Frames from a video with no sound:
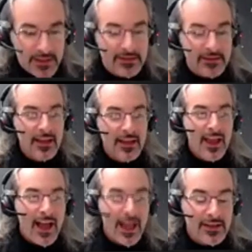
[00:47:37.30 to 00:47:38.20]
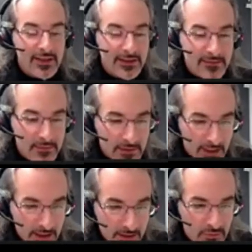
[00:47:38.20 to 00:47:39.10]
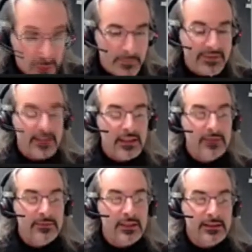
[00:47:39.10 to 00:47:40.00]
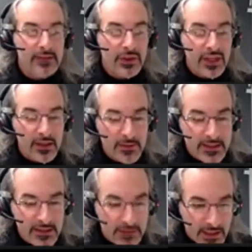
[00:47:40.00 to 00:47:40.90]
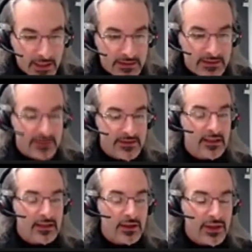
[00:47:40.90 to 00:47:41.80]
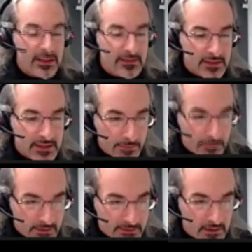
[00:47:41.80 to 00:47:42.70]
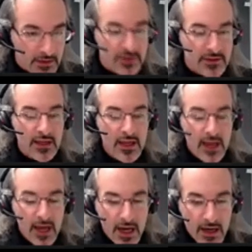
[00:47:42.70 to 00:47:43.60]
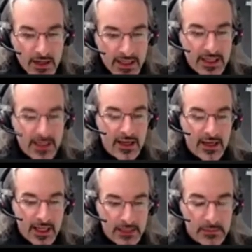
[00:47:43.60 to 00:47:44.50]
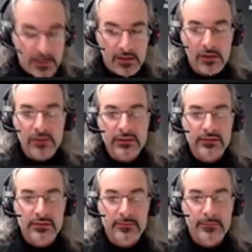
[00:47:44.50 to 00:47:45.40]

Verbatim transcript: but I just would like you to observe that the thing we see on the lattice and the things we see from resurgence are incredibly close.